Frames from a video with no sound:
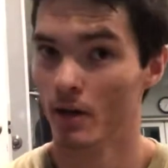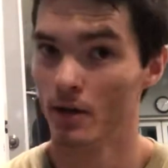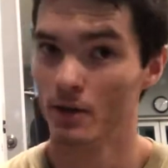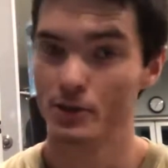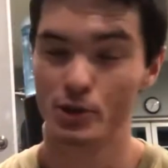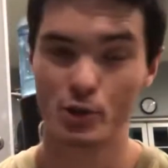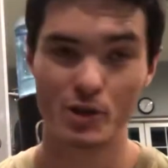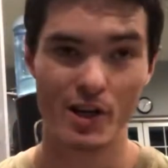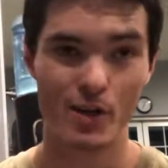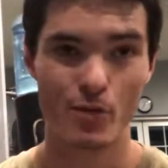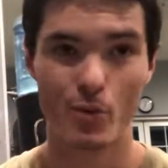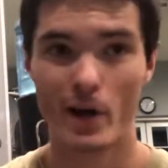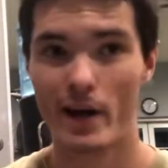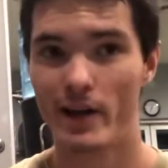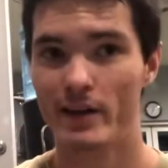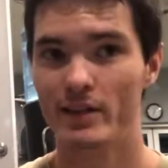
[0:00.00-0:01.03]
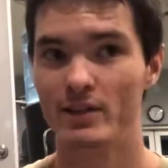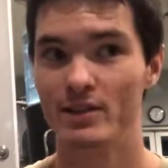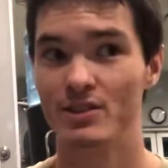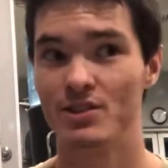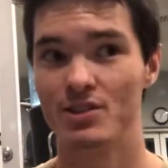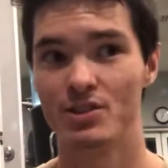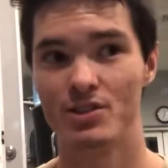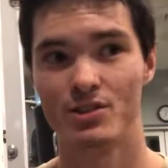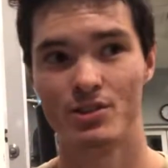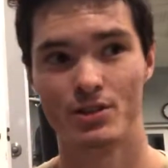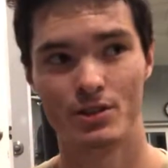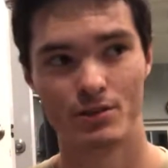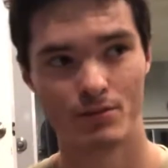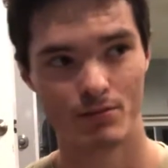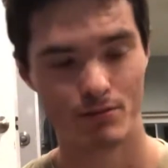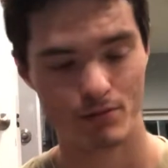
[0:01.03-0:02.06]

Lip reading: strength-wise,